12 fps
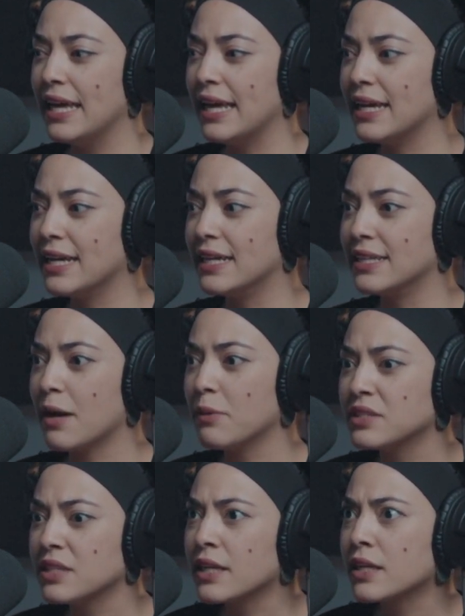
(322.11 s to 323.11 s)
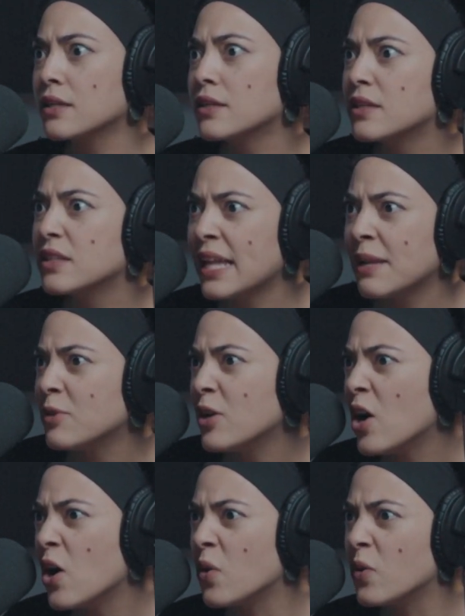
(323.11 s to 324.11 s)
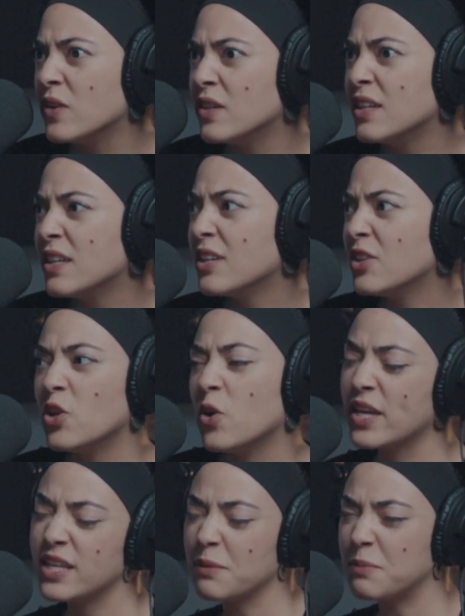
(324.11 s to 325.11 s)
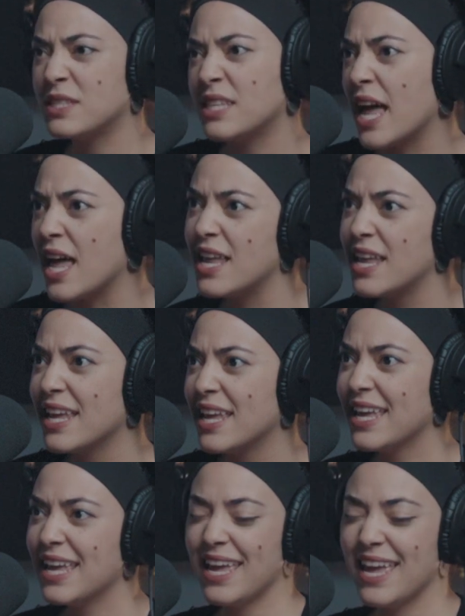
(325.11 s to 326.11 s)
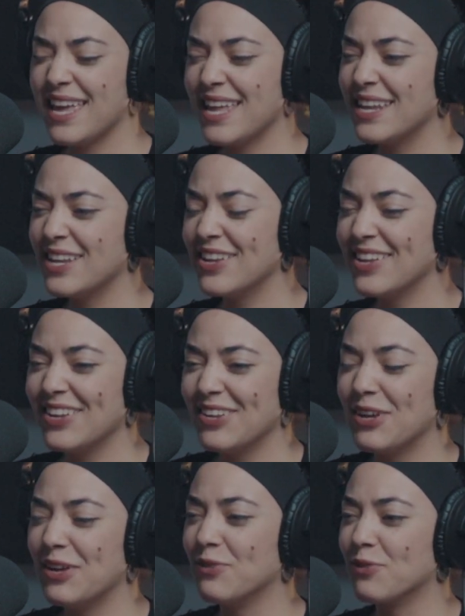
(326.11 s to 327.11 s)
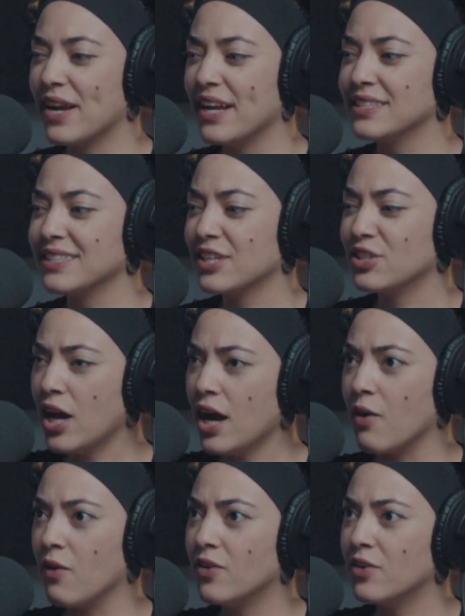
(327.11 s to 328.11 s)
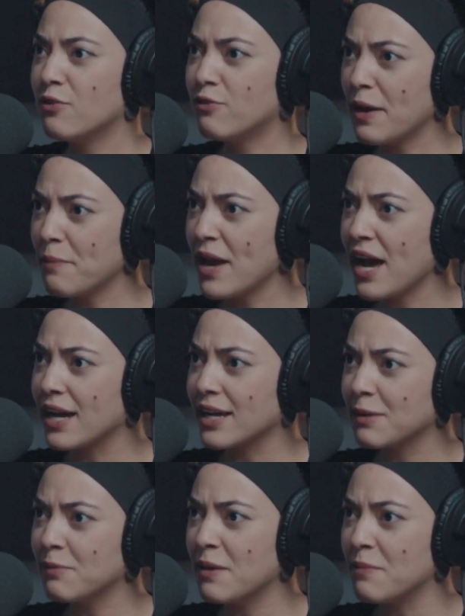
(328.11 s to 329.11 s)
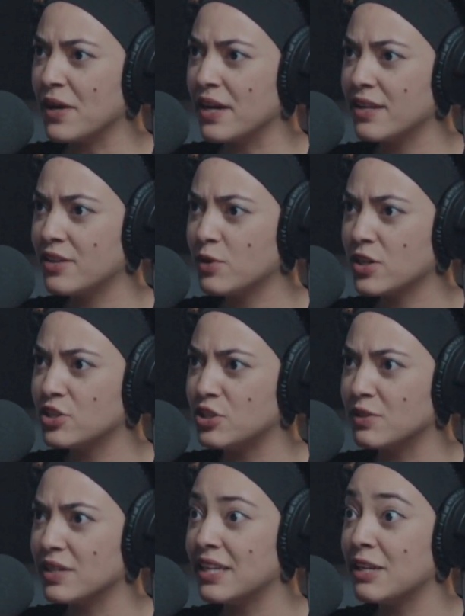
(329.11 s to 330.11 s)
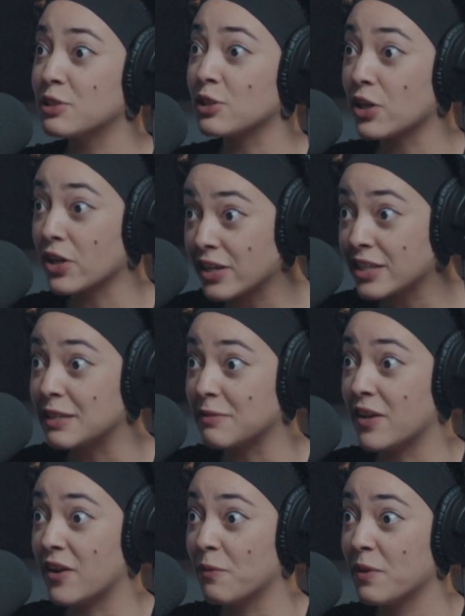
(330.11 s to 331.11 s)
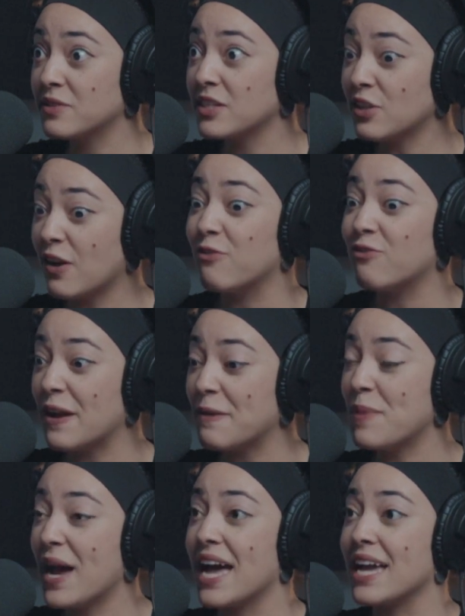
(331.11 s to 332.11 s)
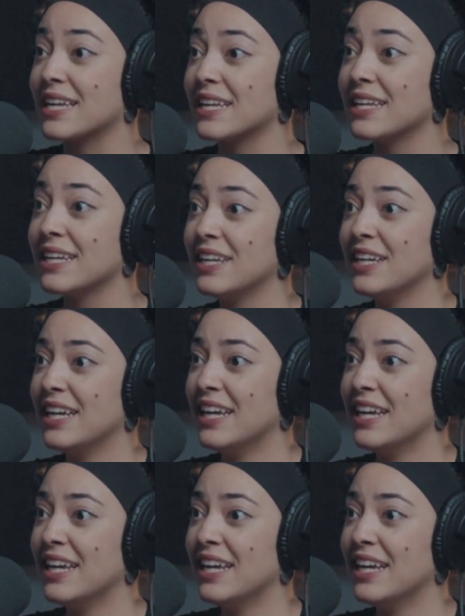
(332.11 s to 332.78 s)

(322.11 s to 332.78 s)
And I was like, let him go. You know, he's upset. And Ray's like, no, fight back. Come on, bud. You can do it. He was encouraging, though. But he was like, no, fight back. Uh-huh.